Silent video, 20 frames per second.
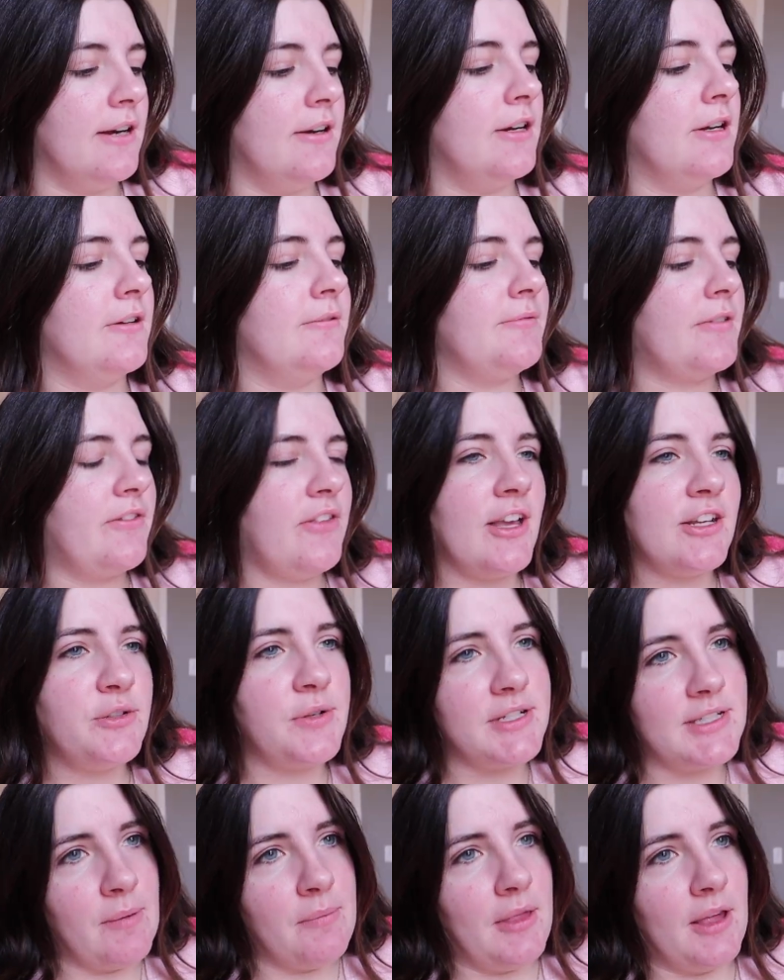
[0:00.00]
I don't know. I feel like
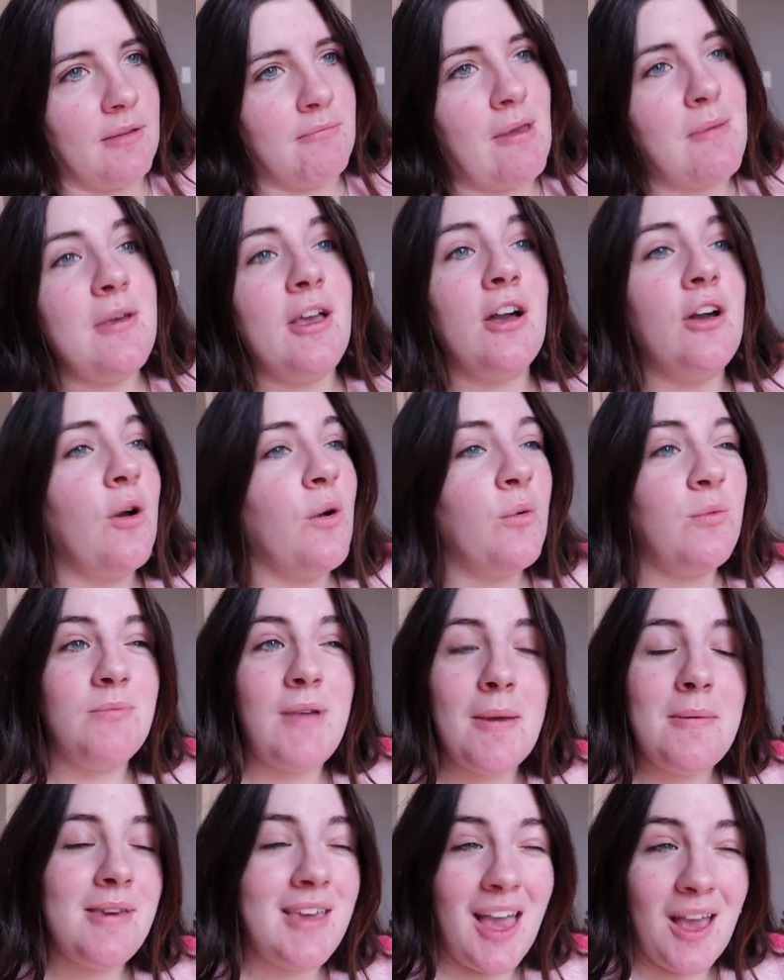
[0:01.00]
doing something. Maybe
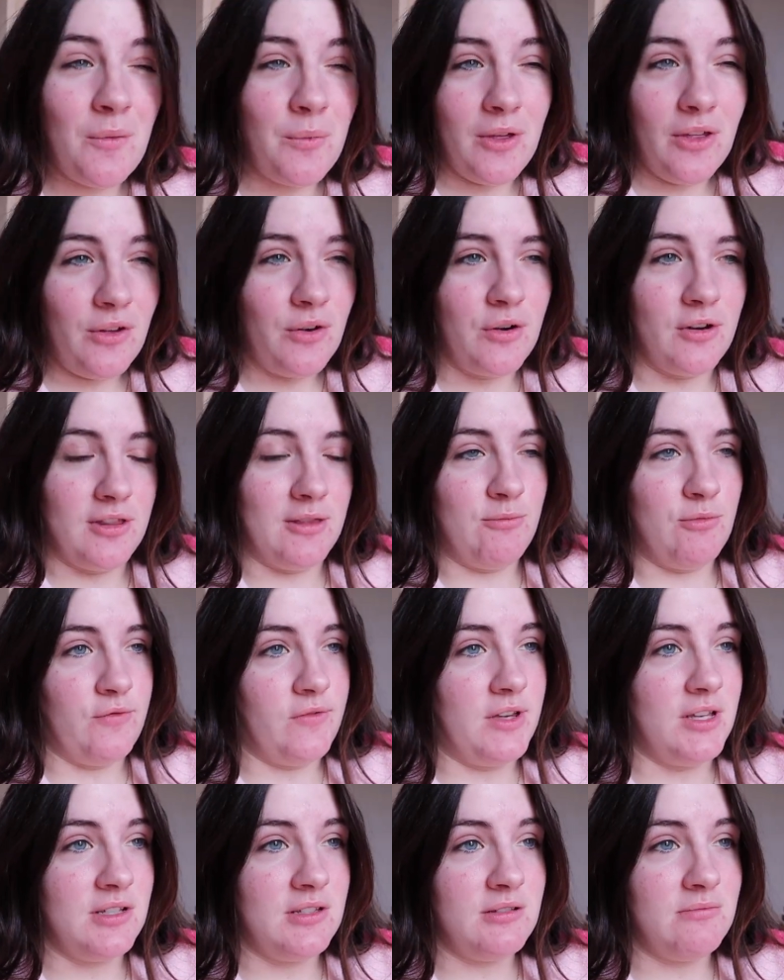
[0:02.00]
I will go to the
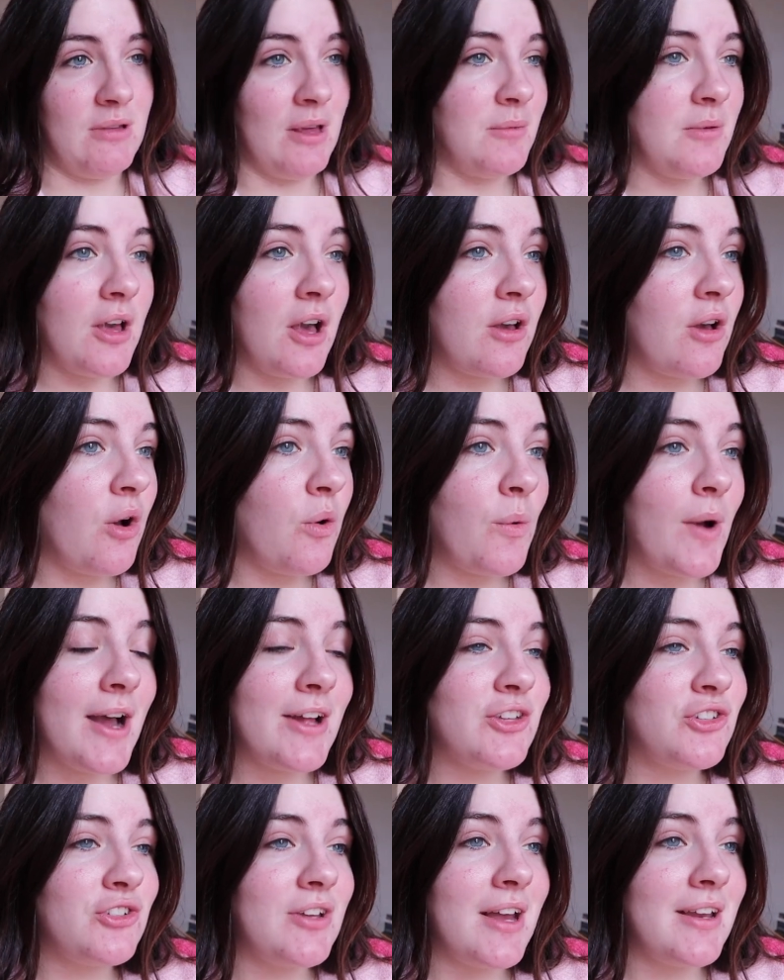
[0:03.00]
movies. Maybe I'll go
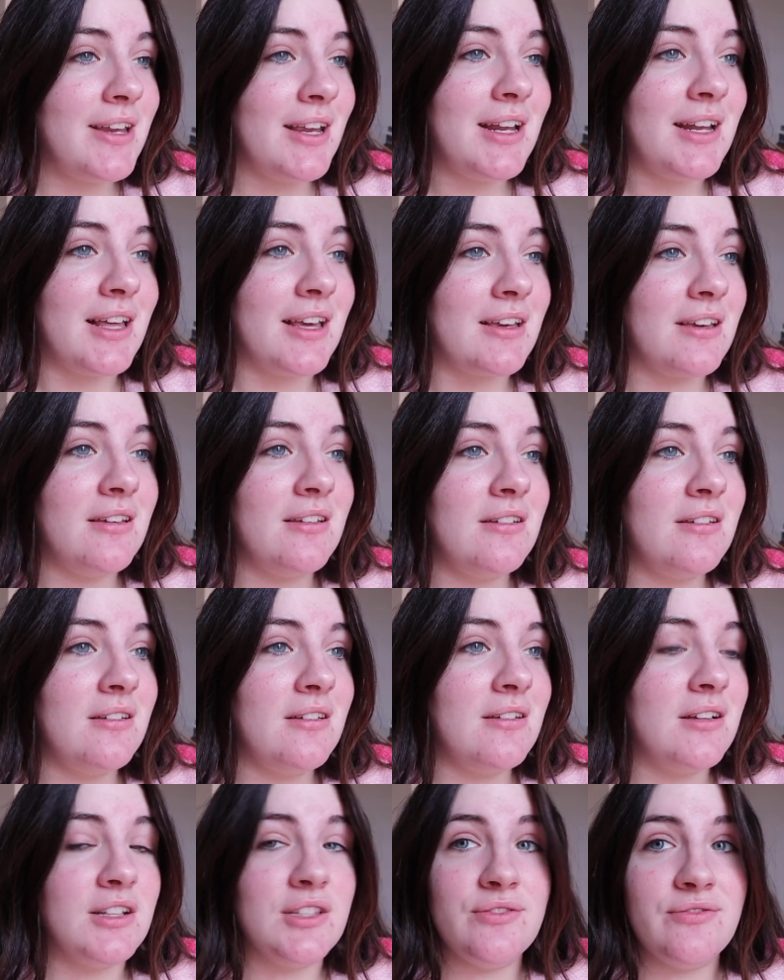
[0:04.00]
watch Titanic.
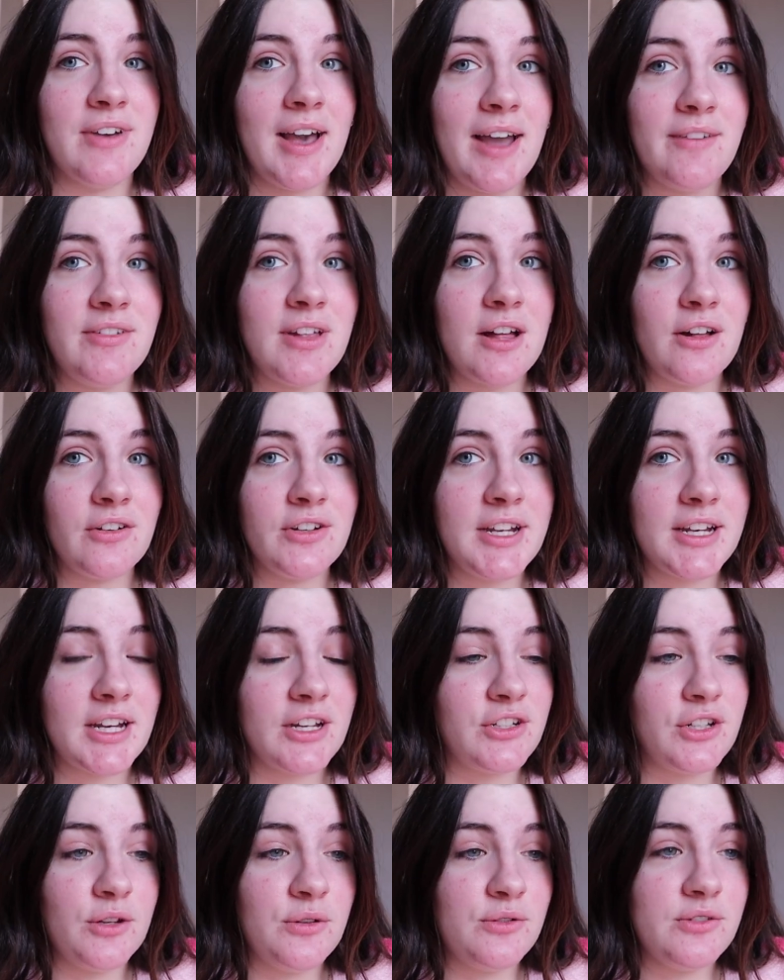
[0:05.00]
It's $5
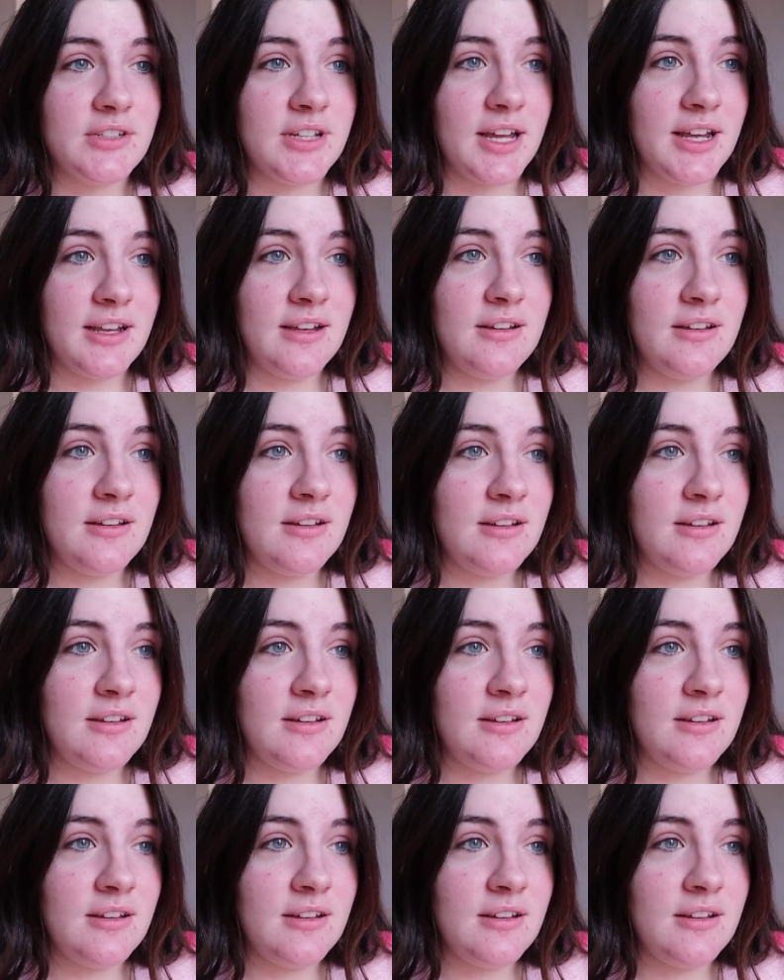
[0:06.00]
ticket Tuesday.